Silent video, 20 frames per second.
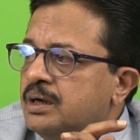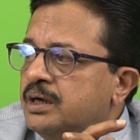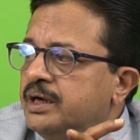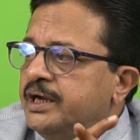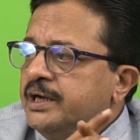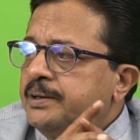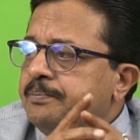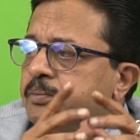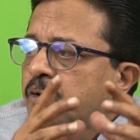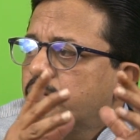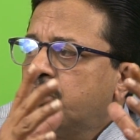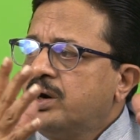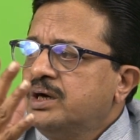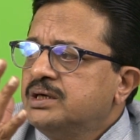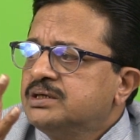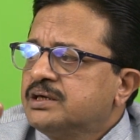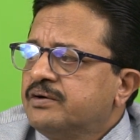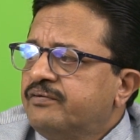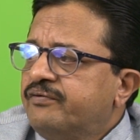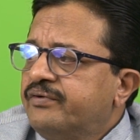It
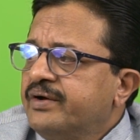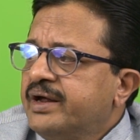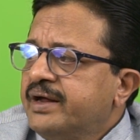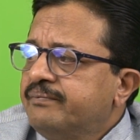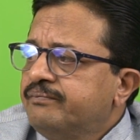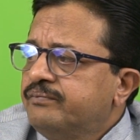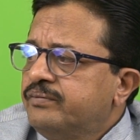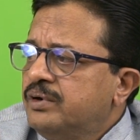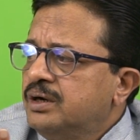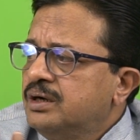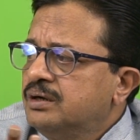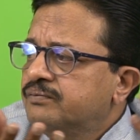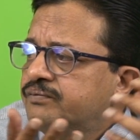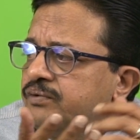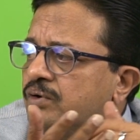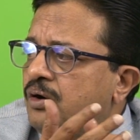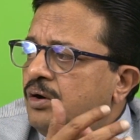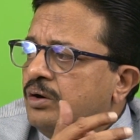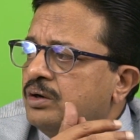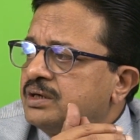provides a framework
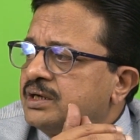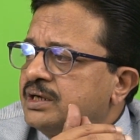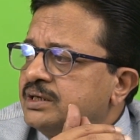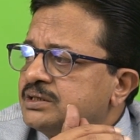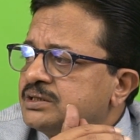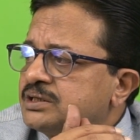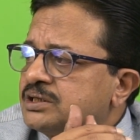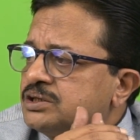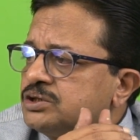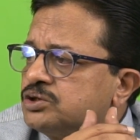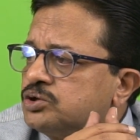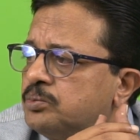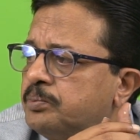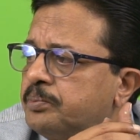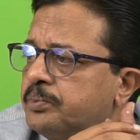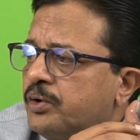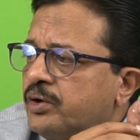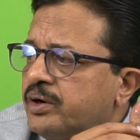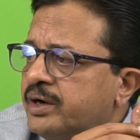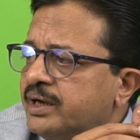for organizations to
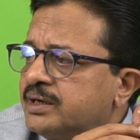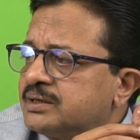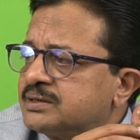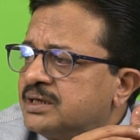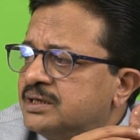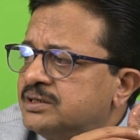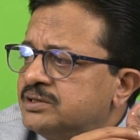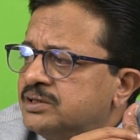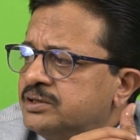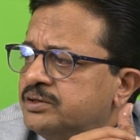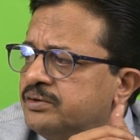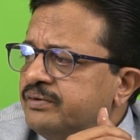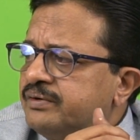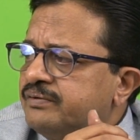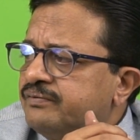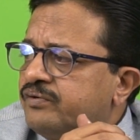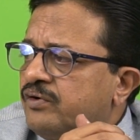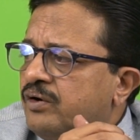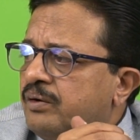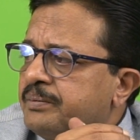protect sensitive
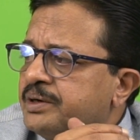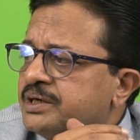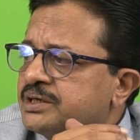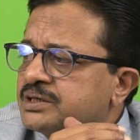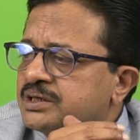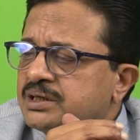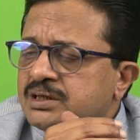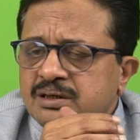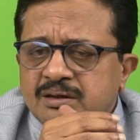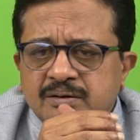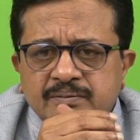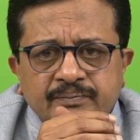information